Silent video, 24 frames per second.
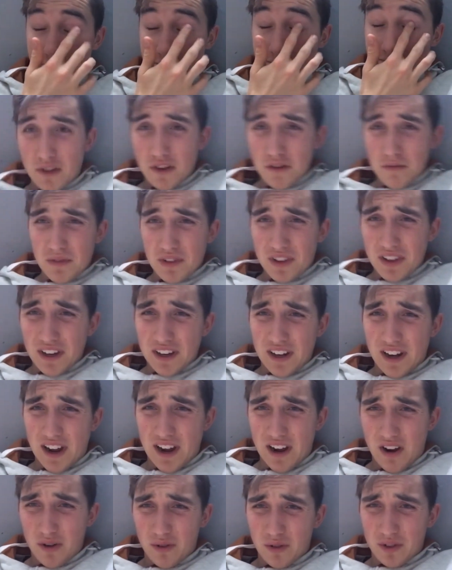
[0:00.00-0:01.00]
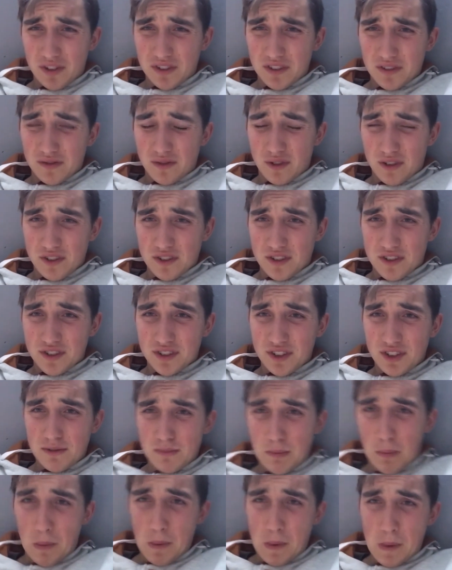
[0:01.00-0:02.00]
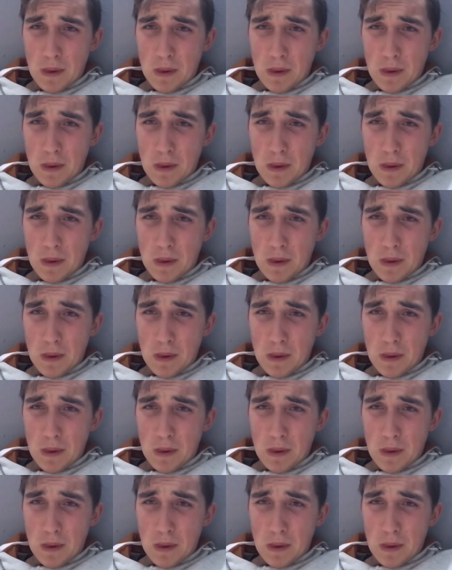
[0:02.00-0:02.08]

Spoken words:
It took me like an hour to fall asleep.